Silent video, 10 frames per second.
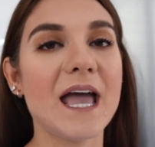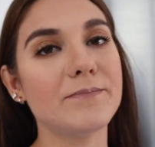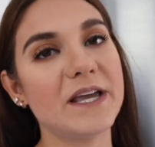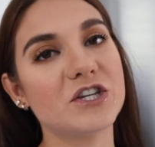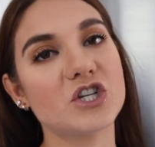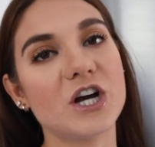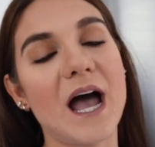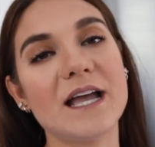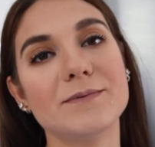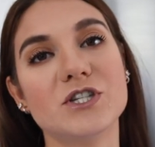and make sure
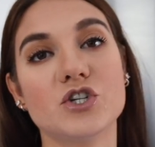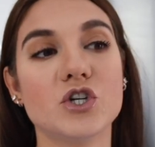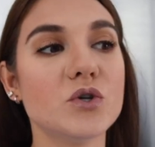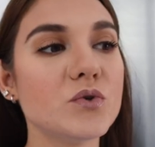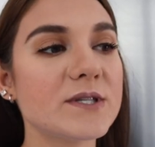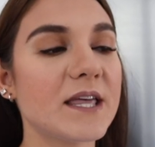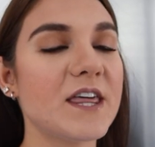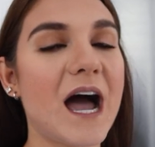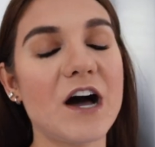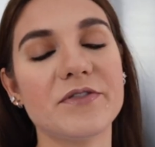I choose
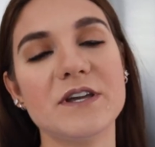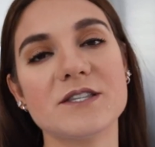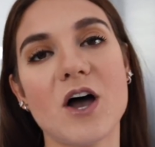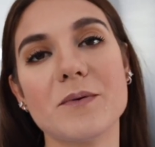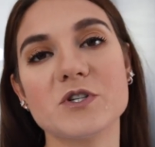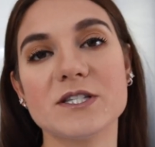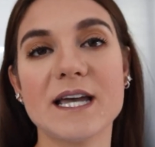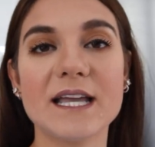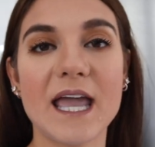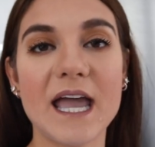the healthiest options
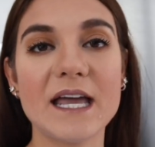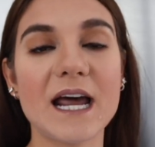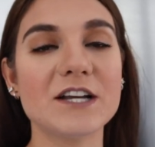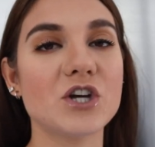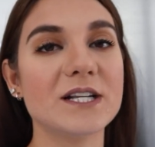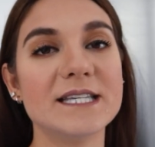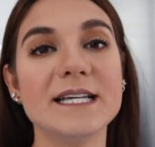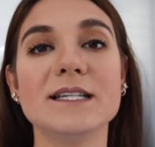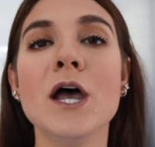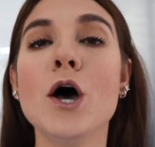I can. I try to
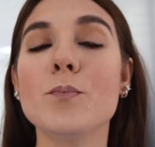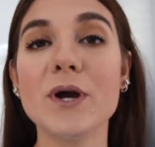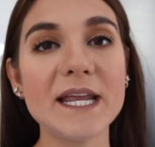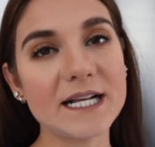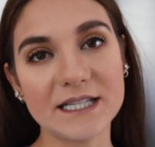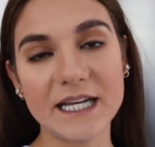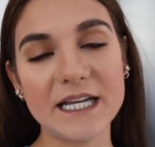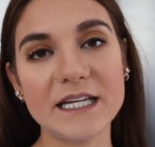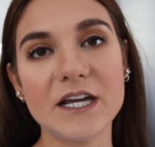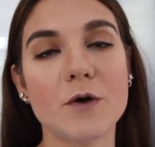eat pretty
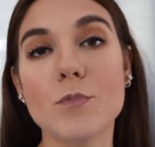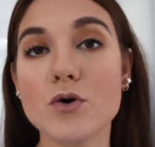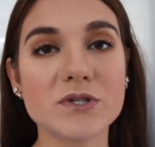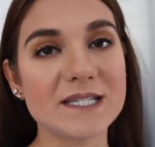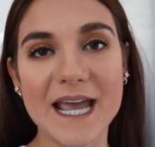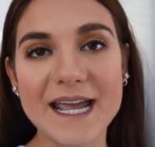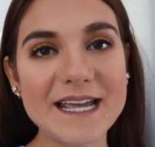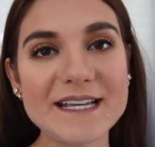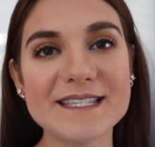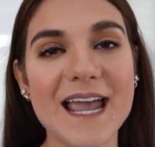clean most
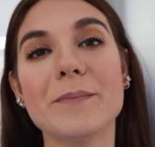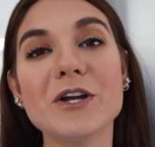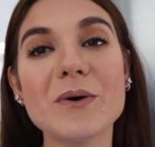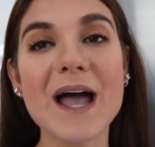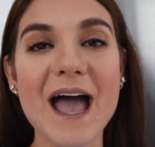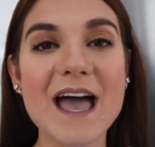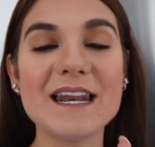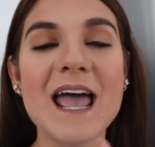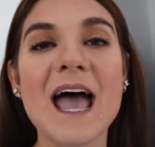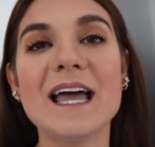days. I'm gonna go
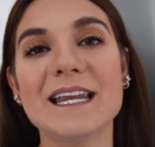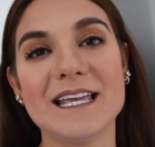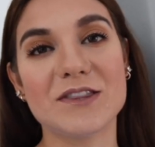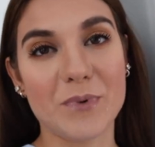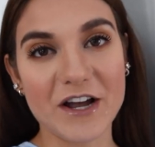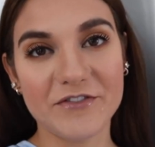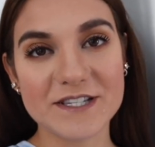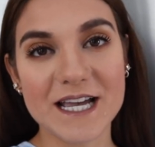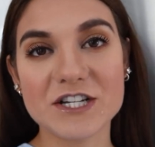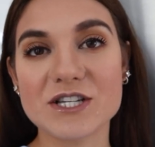ahead and eat the
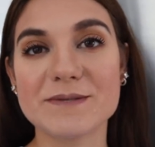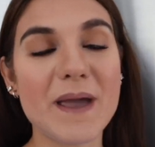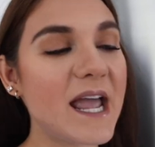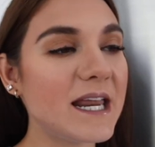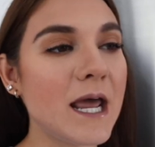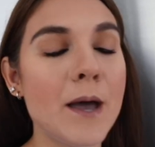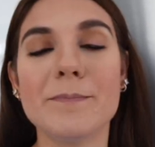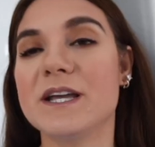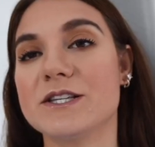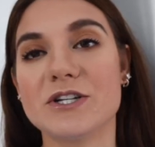breakfast I just made
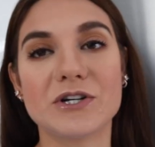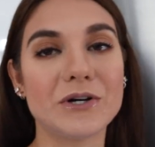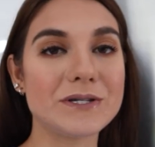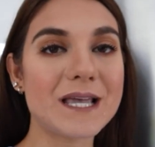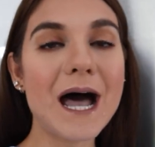because your girl is